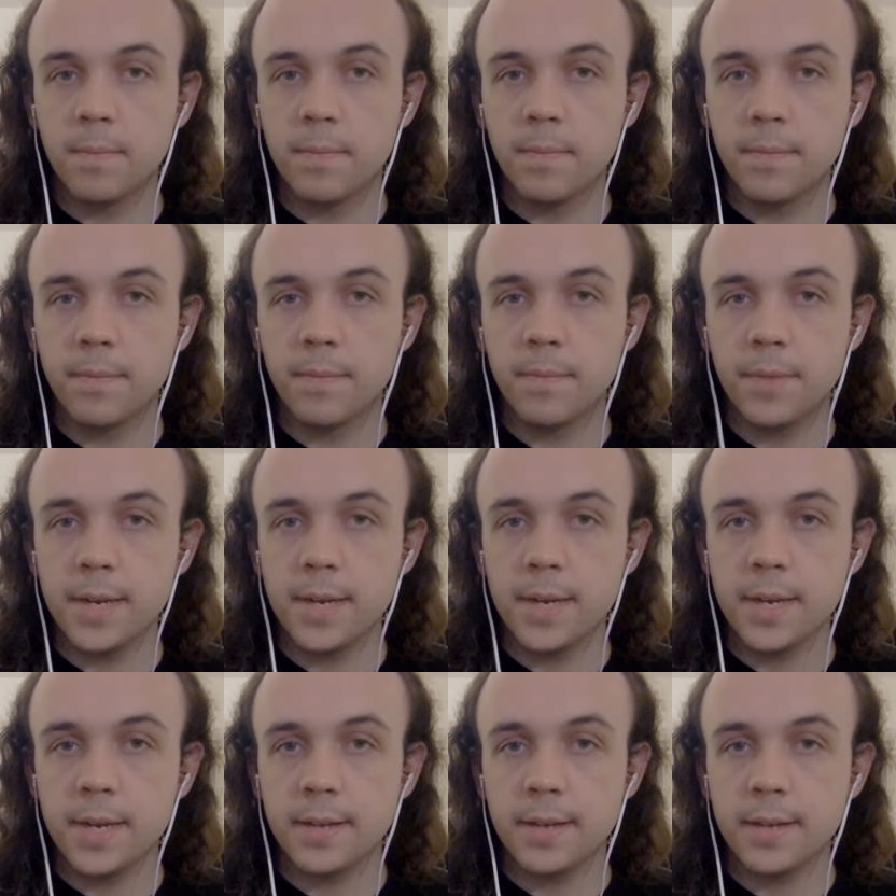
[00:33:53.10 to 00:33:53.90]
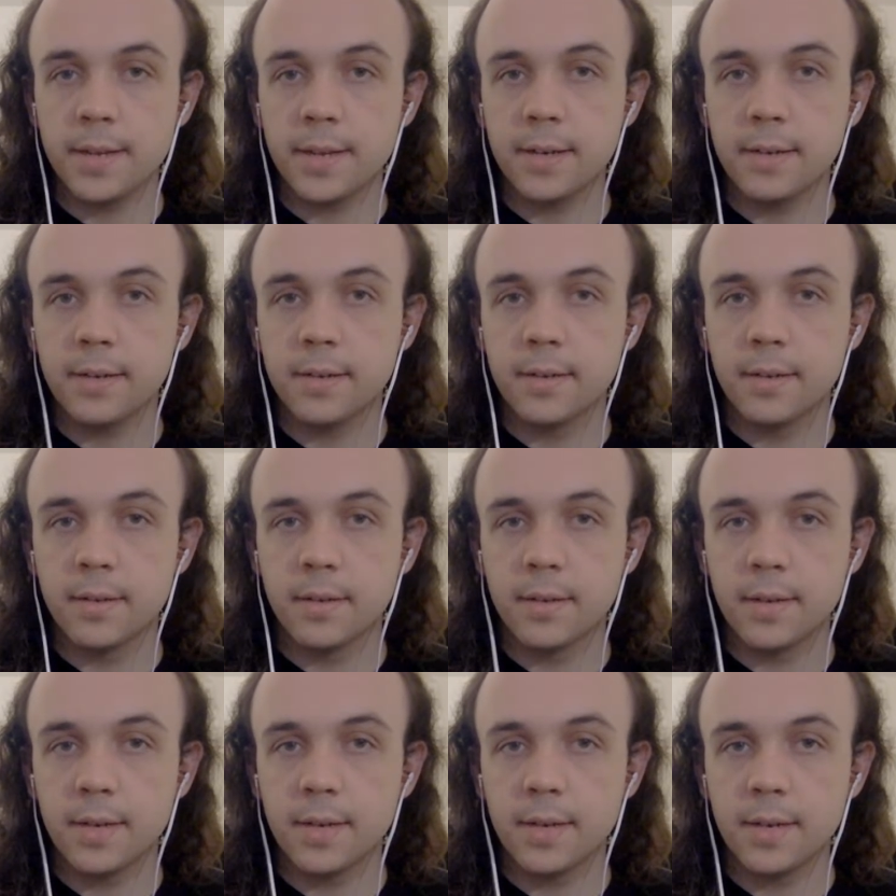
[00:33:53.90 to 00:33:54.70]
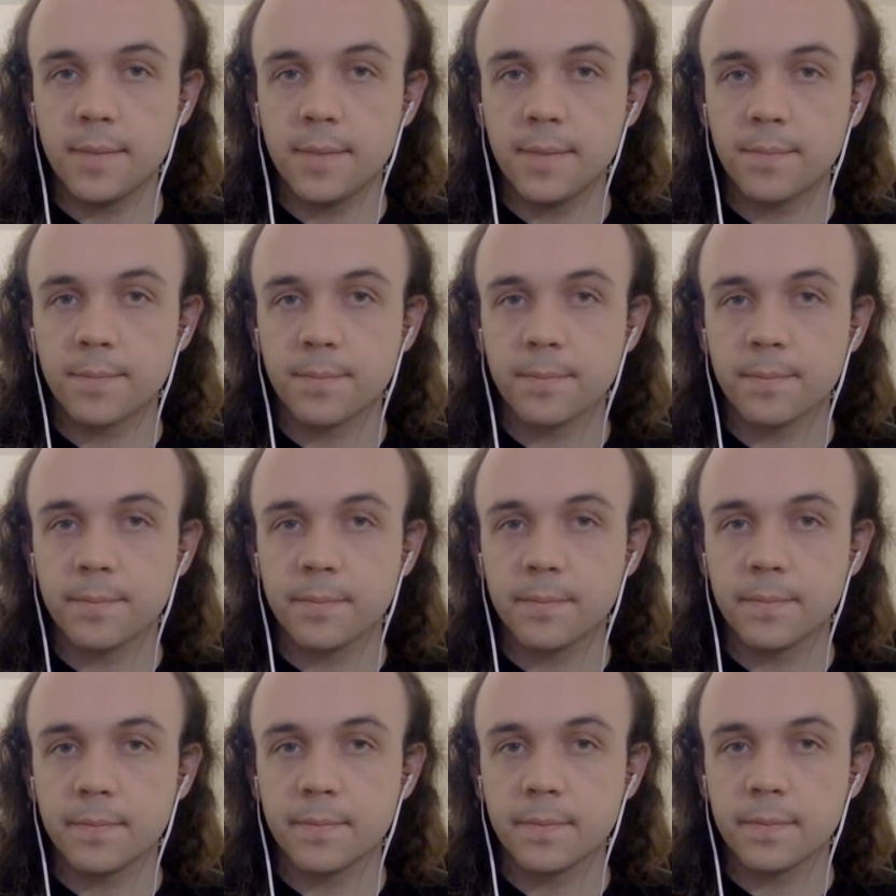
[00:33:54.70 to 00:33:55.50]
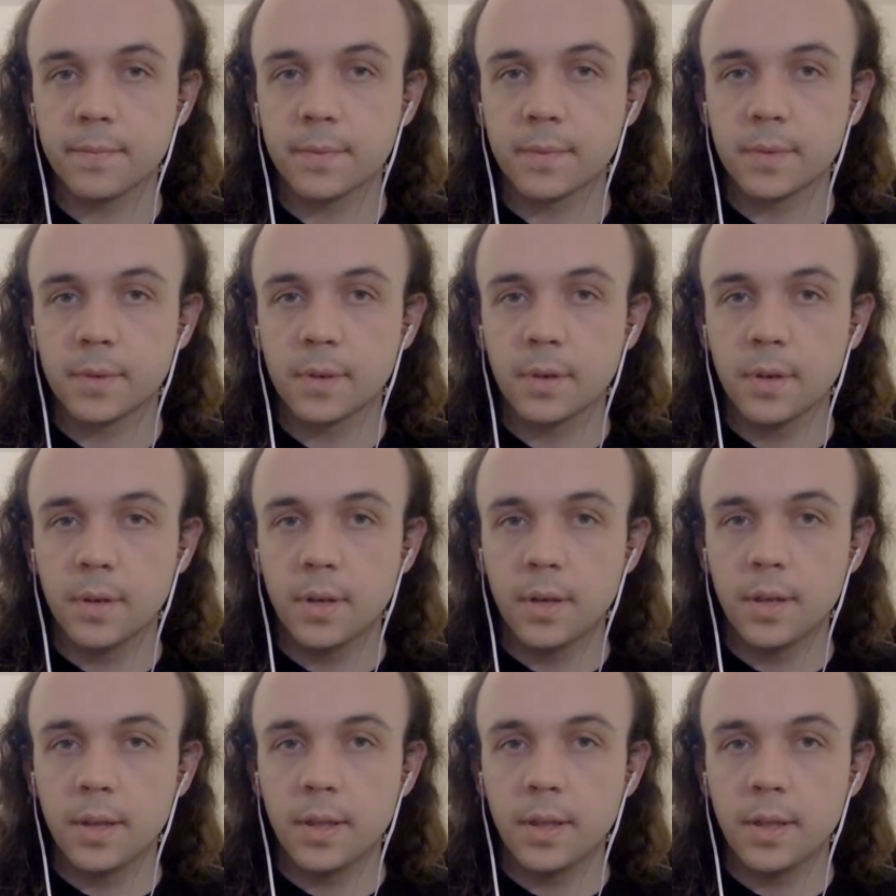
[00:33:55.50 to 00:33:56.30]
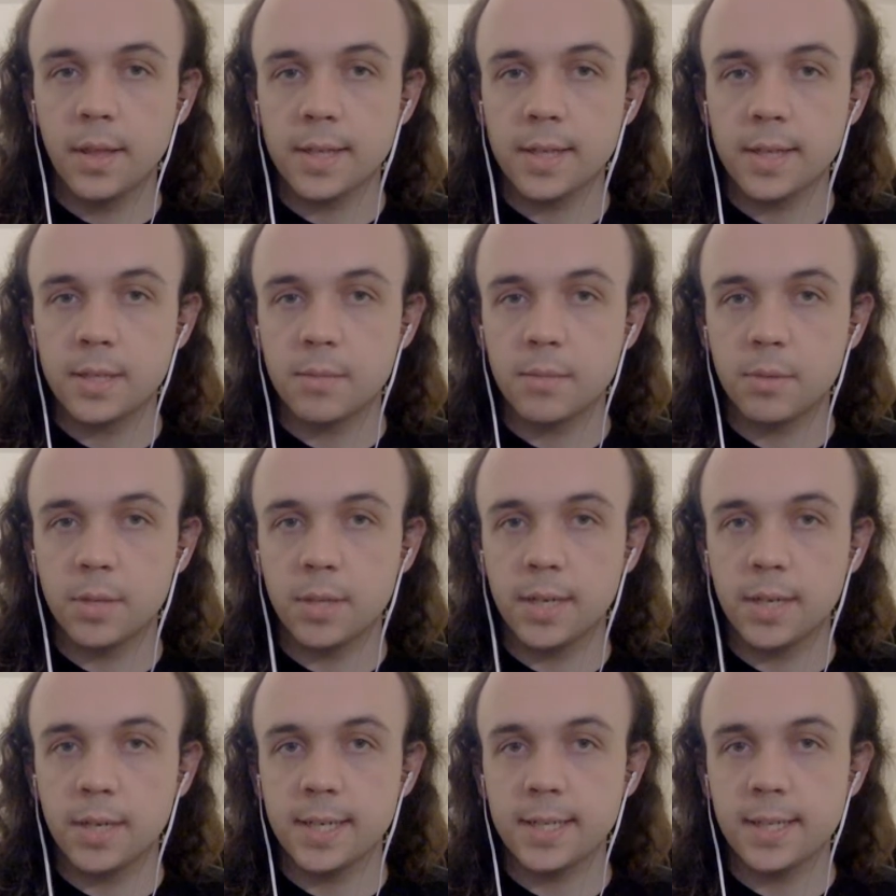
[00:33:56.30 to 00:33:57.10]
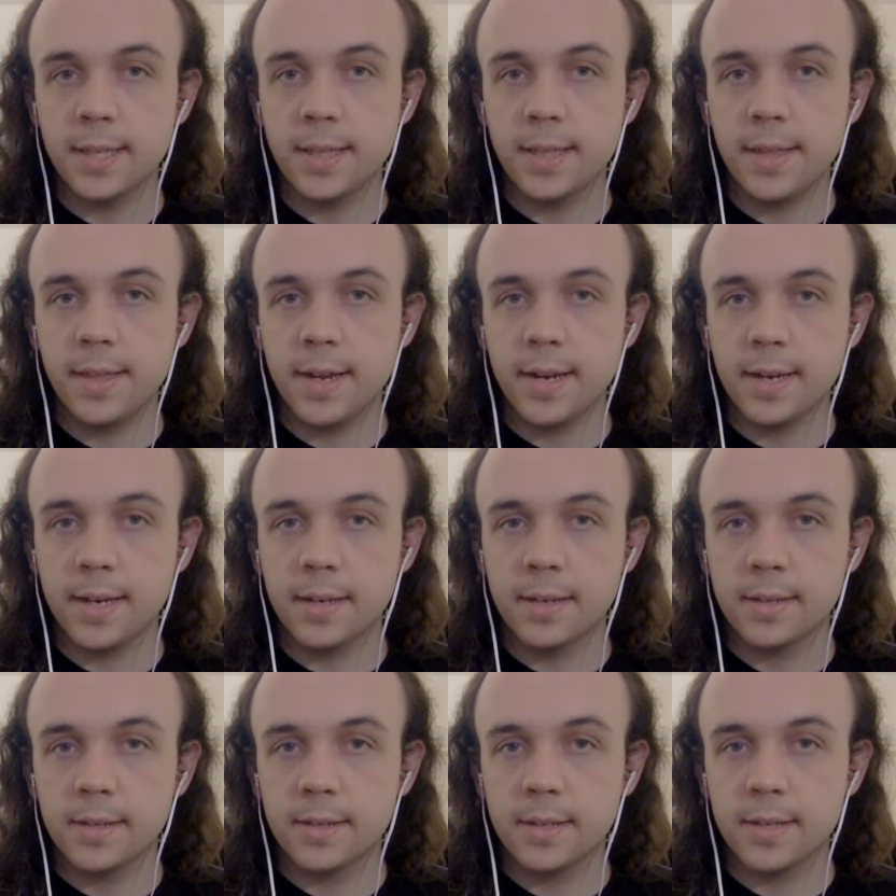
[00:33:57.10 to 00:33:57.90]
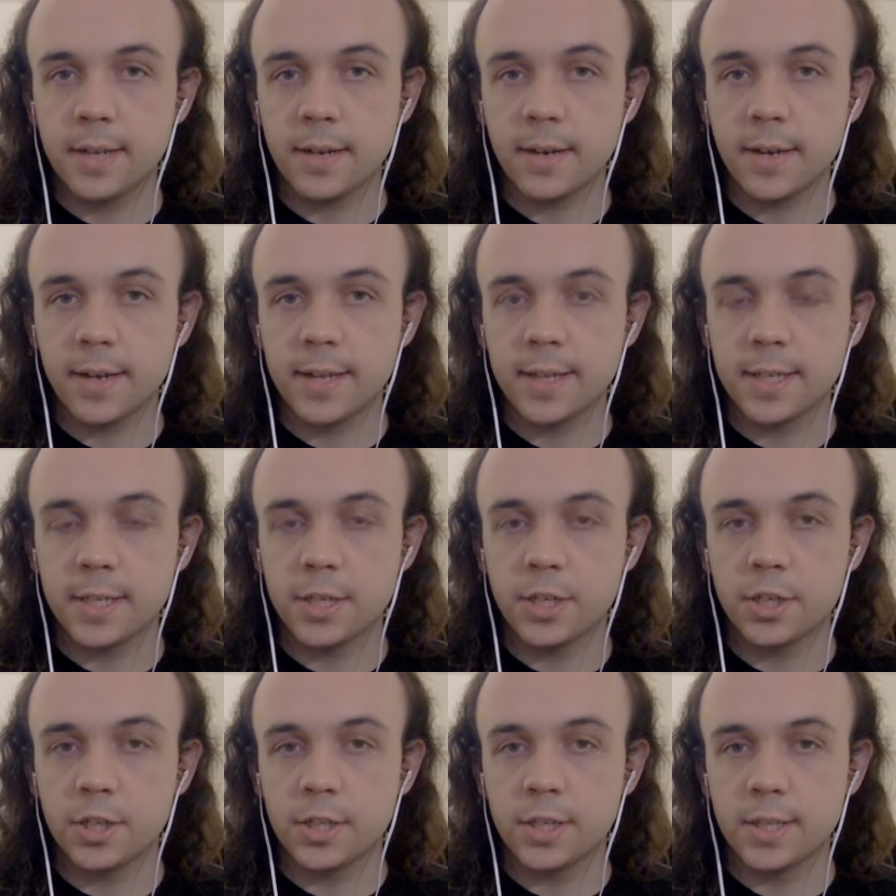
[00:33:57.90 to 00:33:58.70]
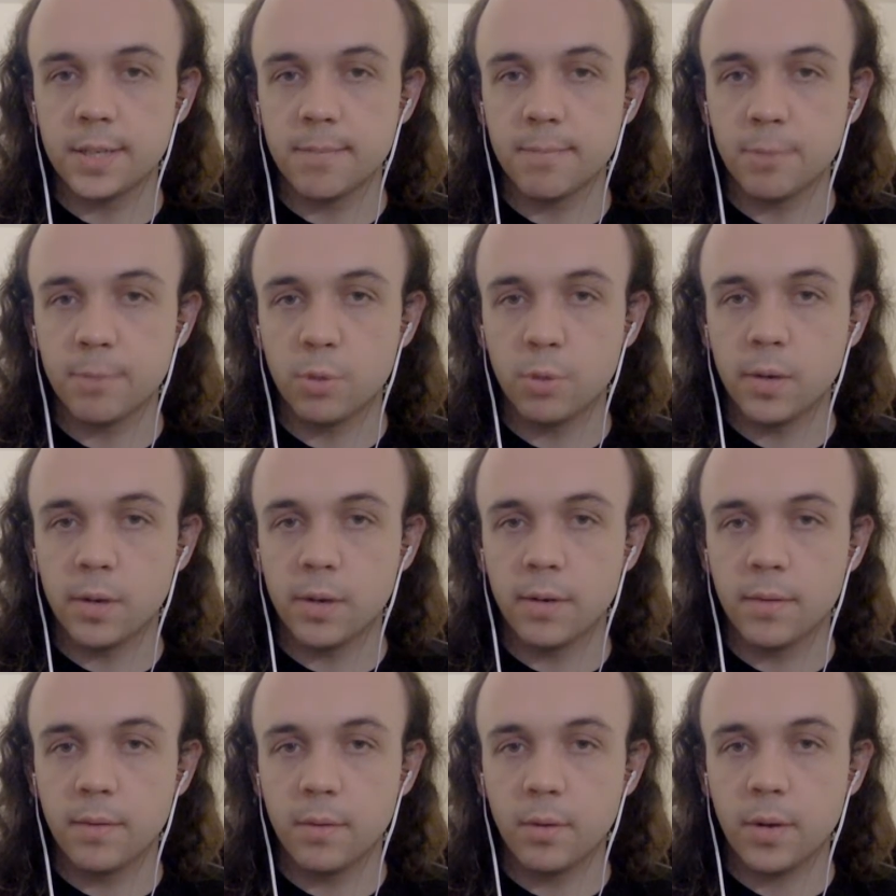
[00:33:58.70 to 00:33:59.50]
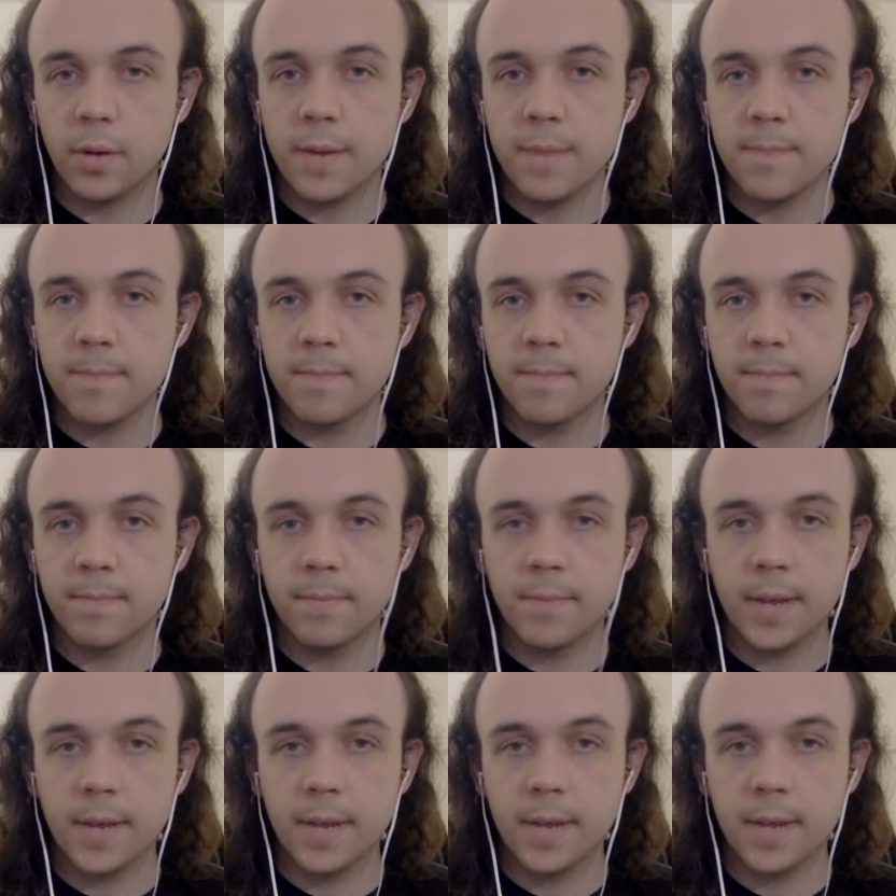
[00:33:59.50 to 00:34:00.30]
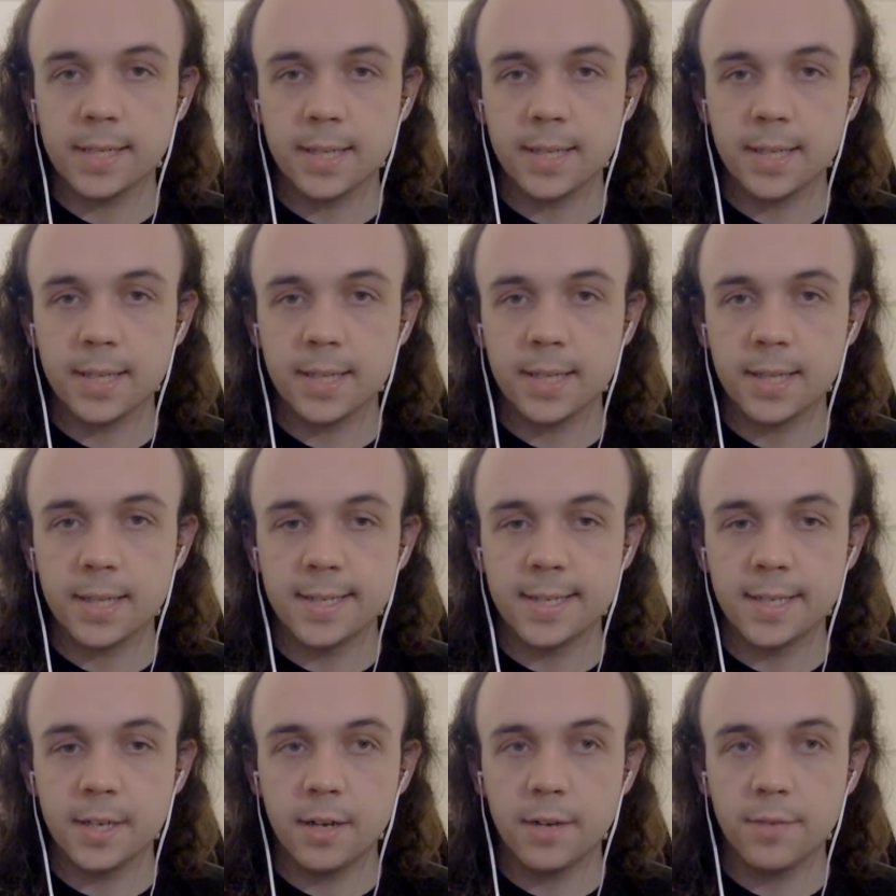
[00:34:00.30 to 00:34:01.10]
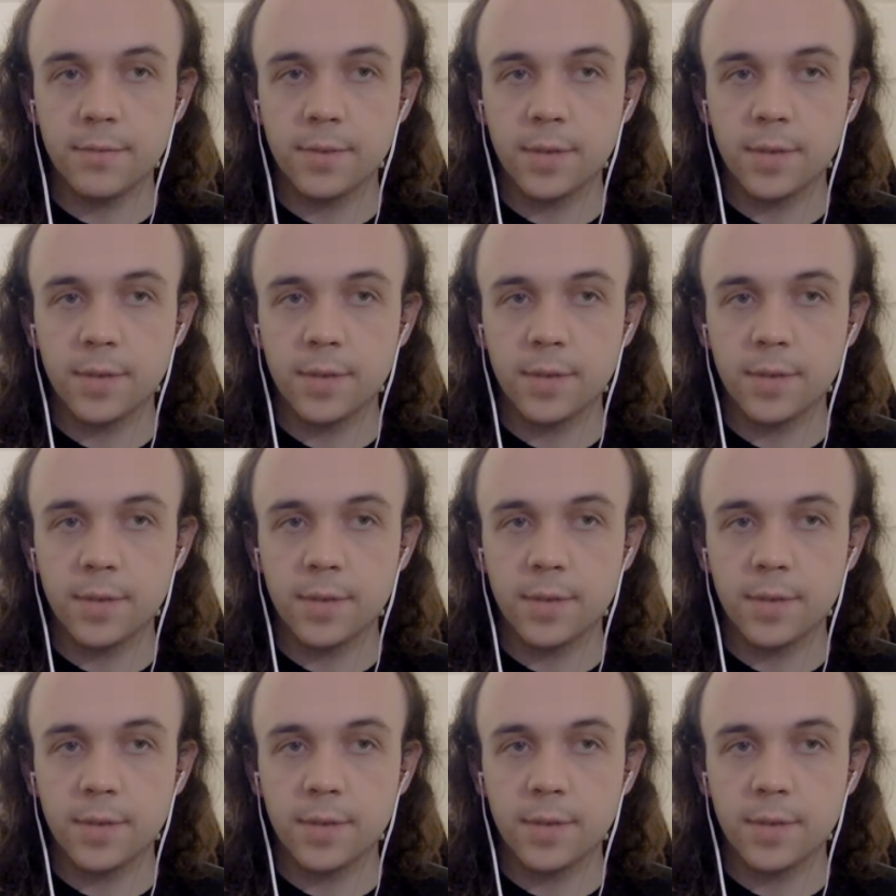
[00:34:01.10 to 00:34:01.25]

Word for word: thing. Yep. That's the one that has the thing. So yeah, okay, this is just a simple one. Okay, excellent, that's easy enough.